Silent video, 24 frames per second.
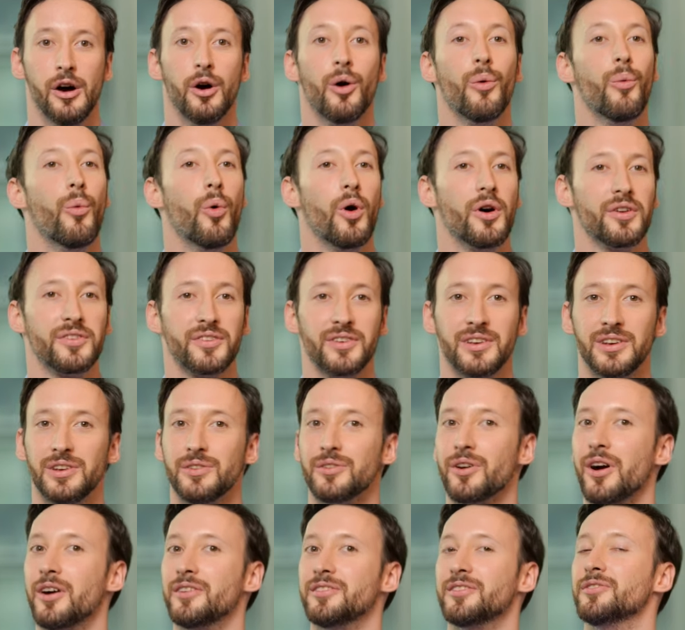What are you
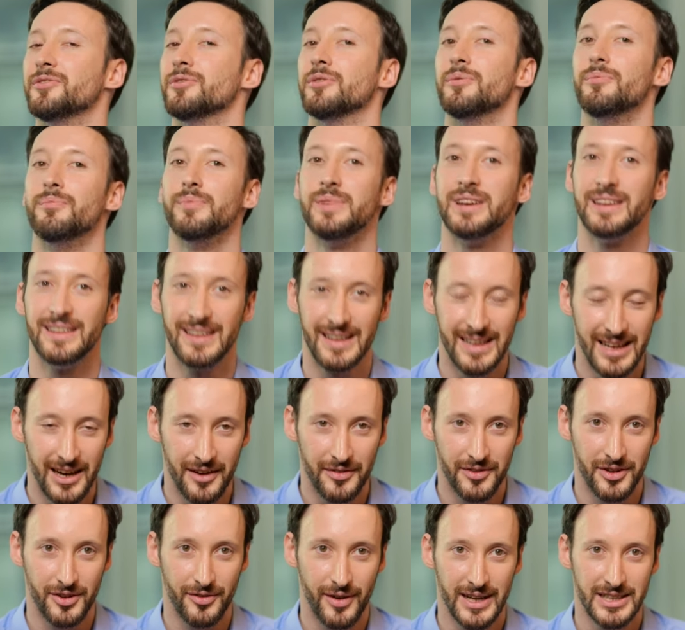going to do immediately
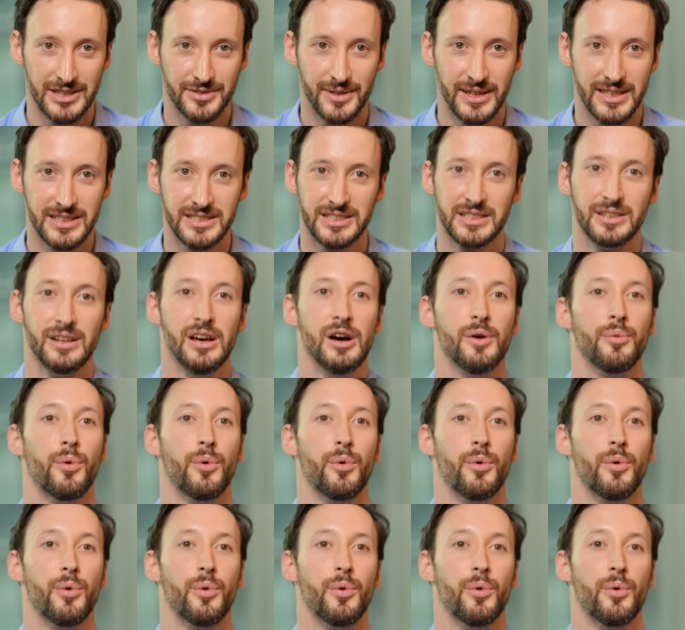after graduation?